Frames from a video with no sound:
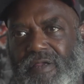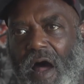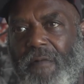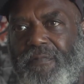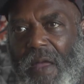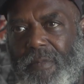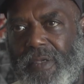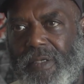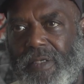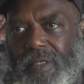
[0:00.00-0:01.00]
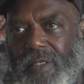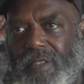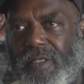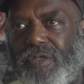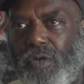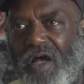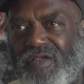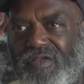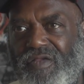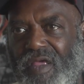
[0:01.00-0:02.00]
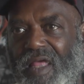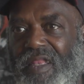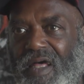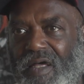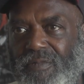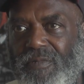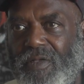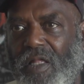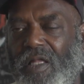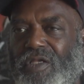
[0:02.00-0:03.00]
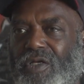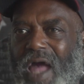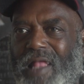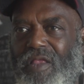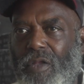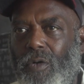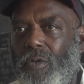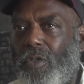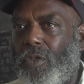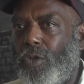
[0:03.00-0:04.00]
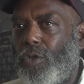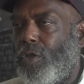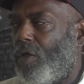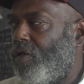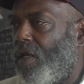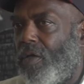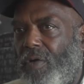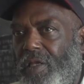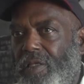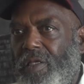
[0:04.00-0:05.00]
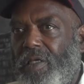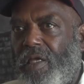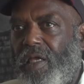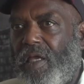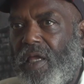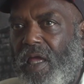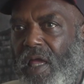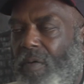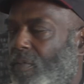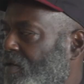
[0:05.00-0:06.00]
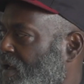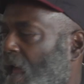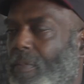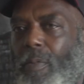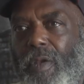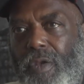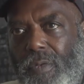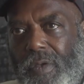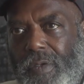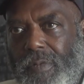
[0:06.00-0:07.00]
our family, trust, and love, you got to know who you're dealing with and what they're capable of doing.